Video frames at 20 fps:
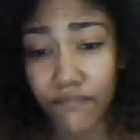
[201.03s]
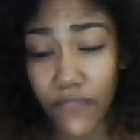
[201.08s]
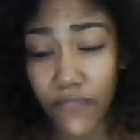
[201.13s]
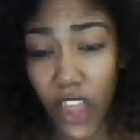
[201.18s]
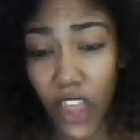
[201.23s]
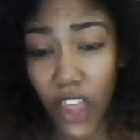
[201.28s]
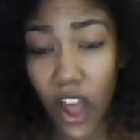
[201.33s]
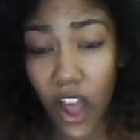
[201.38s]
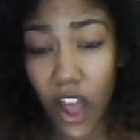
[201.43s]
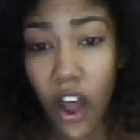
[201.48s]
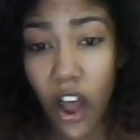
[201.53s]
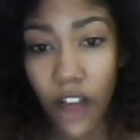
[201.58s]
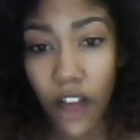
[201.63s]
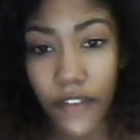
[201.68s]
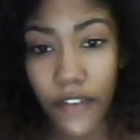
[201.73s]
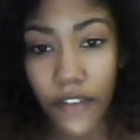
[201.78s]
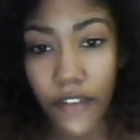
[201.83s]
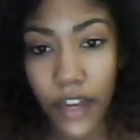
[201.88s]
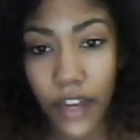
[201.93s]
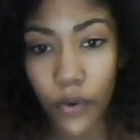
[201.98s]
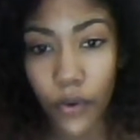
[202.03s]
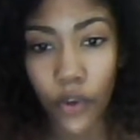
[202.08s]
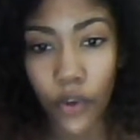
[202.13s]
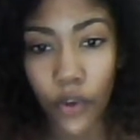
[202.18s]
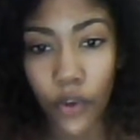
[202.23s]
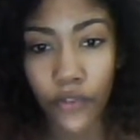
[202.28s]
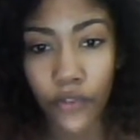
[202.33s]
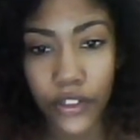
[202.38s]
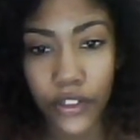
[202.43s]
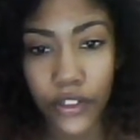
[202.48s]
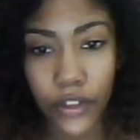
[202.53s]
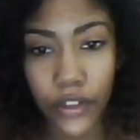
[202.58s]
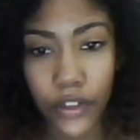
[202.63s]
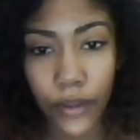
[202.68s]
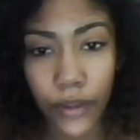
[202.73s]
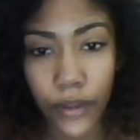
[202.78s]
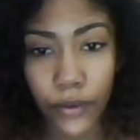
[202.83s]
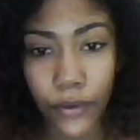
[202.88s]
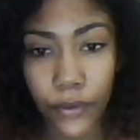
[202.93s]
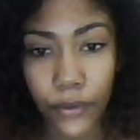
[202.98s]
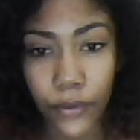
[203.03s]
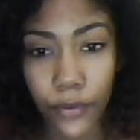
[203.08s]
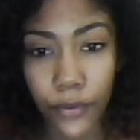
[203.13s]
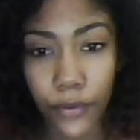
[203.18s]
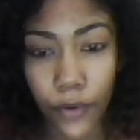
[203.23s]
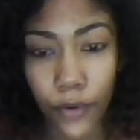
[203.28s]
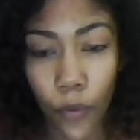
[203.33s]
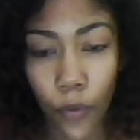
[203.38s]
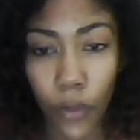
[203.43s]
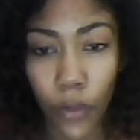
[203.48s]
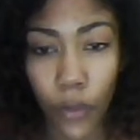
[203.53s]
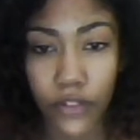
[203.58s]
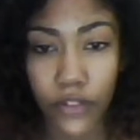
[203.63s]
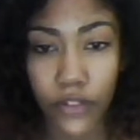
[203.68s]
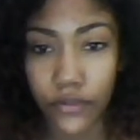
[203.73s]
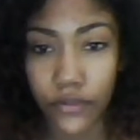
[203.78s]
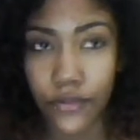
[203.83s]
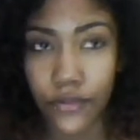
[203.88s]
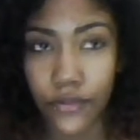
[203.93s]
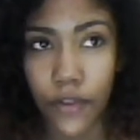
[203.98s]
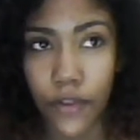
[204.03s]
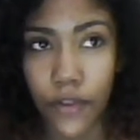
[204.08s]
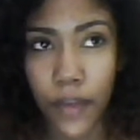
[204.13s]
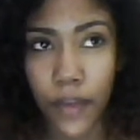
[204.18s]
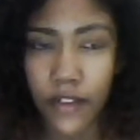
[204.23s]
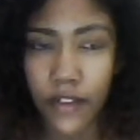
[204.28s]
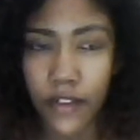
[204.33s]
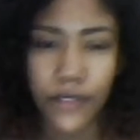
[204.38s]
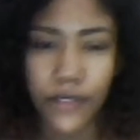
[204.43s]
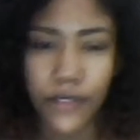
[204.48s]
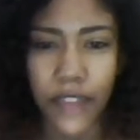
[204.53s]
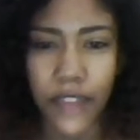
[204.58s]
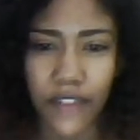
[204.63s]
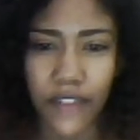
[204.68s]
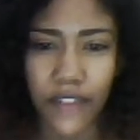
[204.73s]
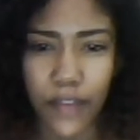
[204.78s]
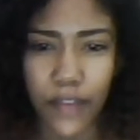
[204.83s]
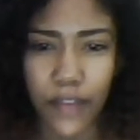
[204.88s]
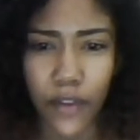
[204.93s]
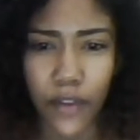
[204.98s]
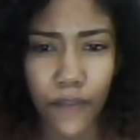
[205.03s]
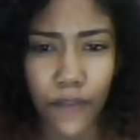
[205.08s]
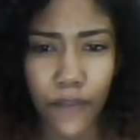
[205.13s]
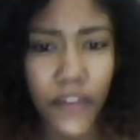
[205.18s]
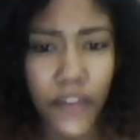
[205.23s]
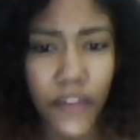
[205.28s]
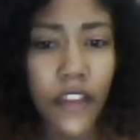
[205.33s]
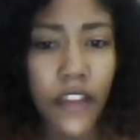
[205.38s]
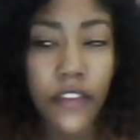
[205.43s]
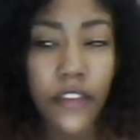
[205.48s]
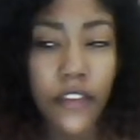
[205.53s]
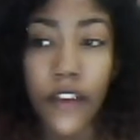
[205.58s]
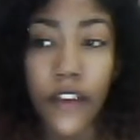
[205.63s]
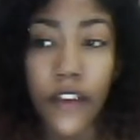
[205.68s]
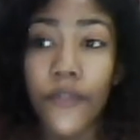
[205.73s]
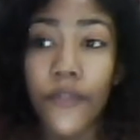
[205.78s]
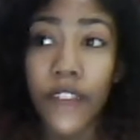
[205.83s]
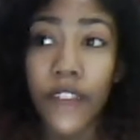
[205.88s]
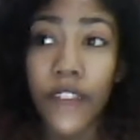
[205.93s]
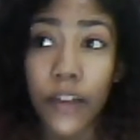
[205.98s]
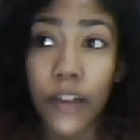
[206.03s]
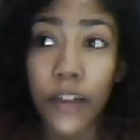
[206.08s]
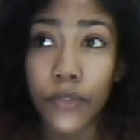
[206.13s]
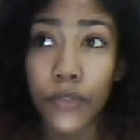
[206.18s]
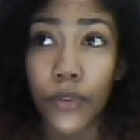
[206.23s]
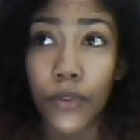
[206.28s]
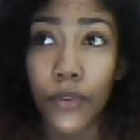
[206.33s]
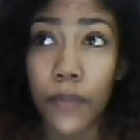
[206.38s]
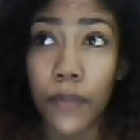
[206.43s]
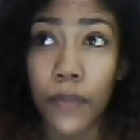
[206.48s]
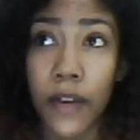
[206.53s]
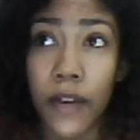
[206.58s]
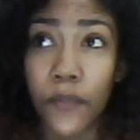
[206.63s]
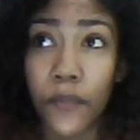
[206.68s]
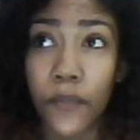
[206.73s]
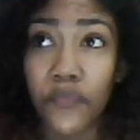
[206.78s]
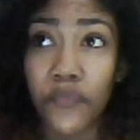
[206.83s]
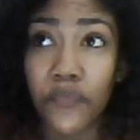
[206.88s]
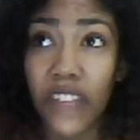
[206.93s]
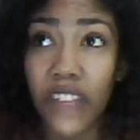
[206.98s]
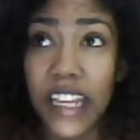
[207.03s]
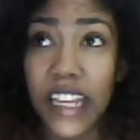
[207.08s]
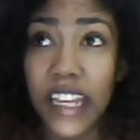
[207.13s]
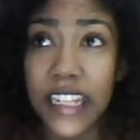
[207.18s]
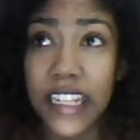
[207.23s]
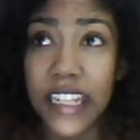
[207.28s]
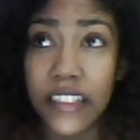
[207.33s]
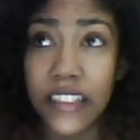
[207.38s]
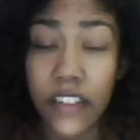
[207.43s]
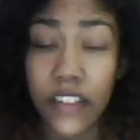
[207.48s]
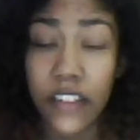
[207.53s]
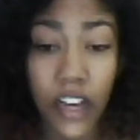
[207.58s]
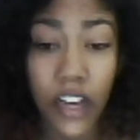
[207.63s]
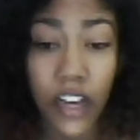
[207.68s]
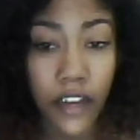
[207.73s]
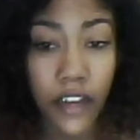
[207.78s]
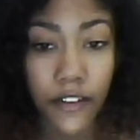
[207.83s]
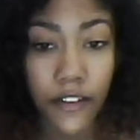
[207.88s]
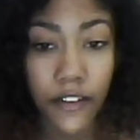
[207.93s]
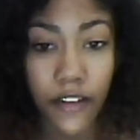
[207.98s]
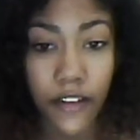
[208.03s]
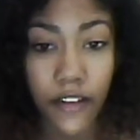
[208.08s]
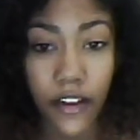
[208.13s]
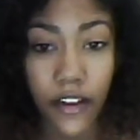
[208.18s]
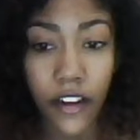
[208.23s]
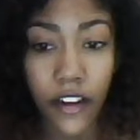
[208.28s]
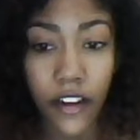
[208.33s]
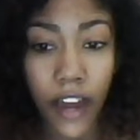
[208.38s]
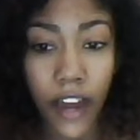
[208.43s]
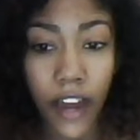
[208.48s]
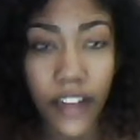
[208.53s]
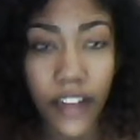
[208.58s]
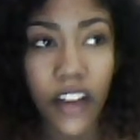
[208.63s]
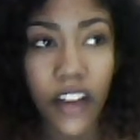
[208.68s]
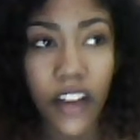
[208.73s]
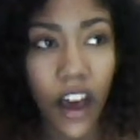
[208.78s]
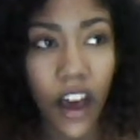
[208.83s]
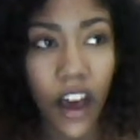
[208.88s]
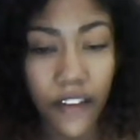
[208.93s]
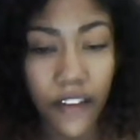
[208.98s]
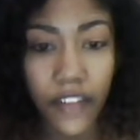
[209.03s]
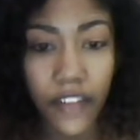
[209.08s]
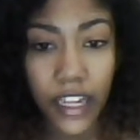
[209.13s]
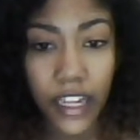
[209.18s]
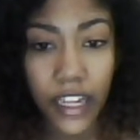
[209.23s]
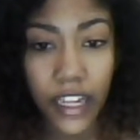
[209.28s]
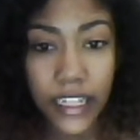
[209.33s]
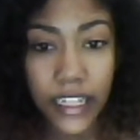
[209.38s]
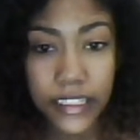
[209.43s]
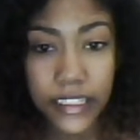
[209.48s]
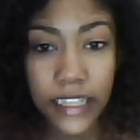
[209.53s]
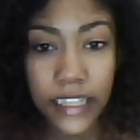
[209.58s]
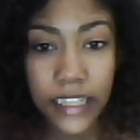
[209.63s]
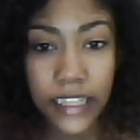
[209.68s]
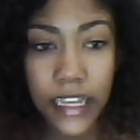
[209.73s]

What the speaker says: a half an hour long video on one topic, because it would get really boring. The other thing I want to talk about is gut feelings.